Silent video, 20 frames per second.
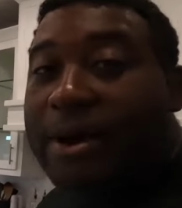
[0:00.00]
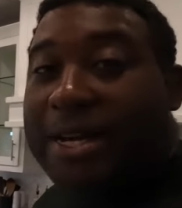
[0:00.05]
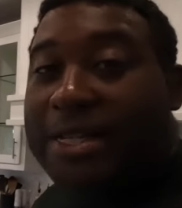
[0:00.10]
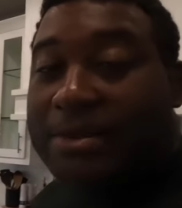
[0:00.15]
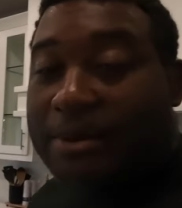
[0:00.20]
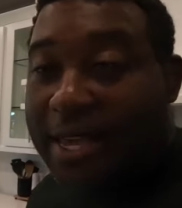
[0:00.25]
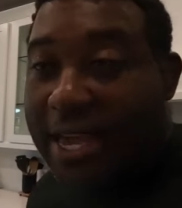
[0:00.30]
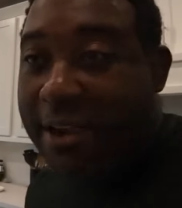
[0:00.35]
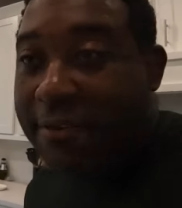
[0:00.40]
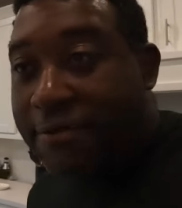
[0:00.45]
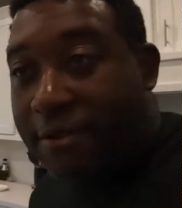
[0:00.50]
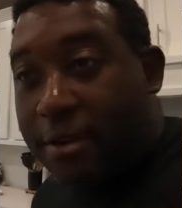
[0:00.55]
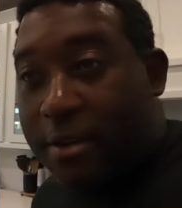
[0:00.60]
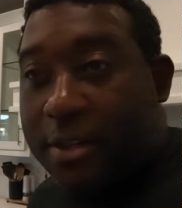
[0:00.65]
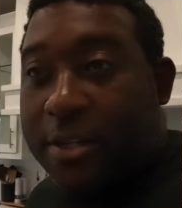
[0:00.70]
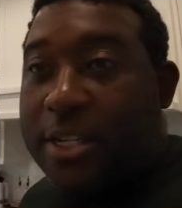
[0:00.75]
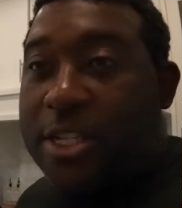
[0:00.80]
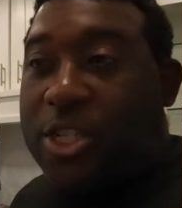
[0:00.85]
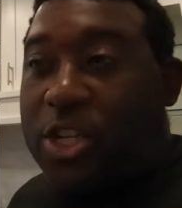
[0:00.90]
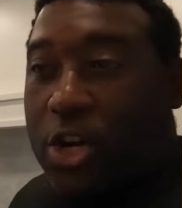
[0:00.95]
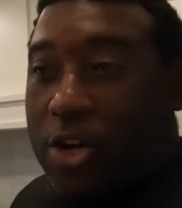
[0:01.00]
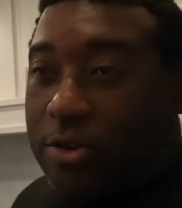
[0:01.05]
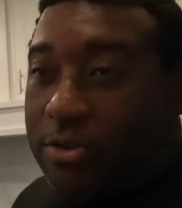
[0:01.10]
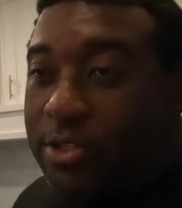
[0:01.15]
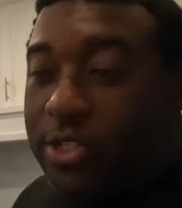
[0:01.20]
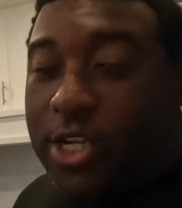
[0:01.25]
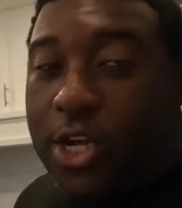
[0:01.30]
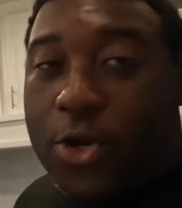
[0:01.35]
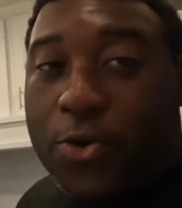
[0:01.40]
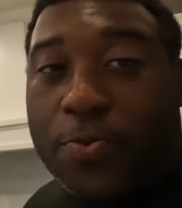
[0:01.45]
got some cake for dessert,
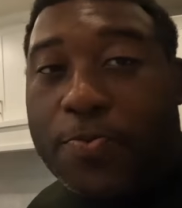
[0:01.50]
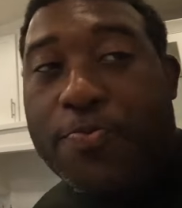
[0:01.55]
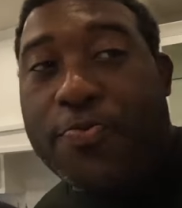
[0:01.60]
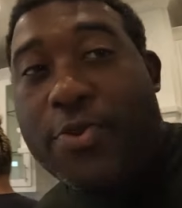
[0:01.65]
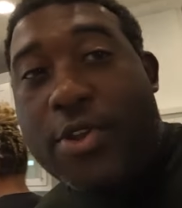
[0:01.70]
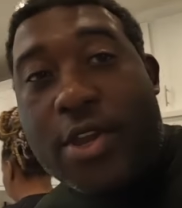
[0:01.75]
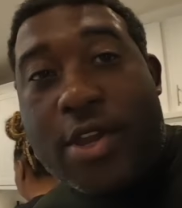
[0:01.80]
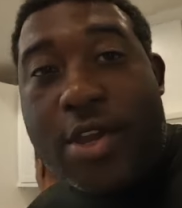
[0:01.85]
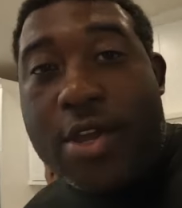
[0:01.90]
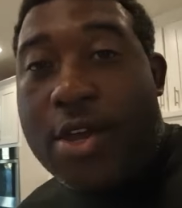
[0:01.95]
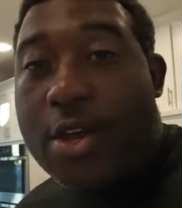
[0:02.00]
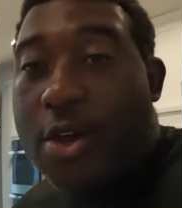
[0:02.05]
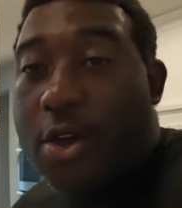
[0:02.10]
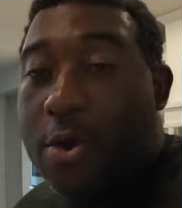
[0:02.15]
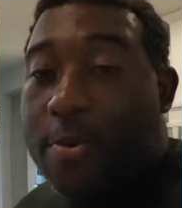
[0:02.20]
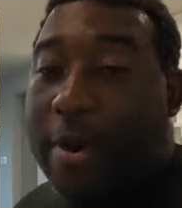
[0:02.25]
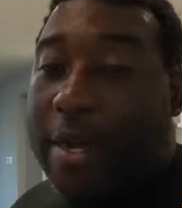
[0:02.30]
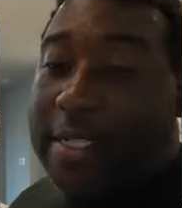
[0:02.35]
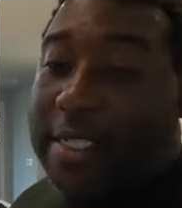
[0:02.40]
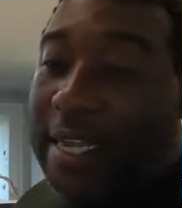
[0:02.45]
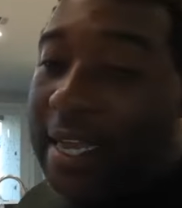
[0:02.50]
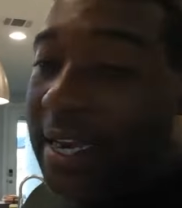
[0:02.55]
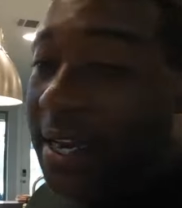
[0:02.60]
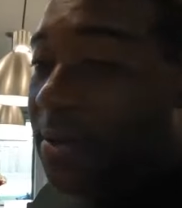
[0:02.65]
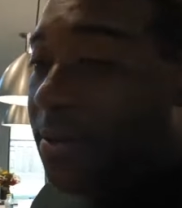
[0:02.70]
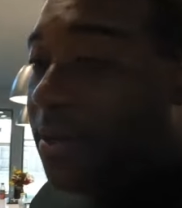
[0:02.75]
so. You about to see how that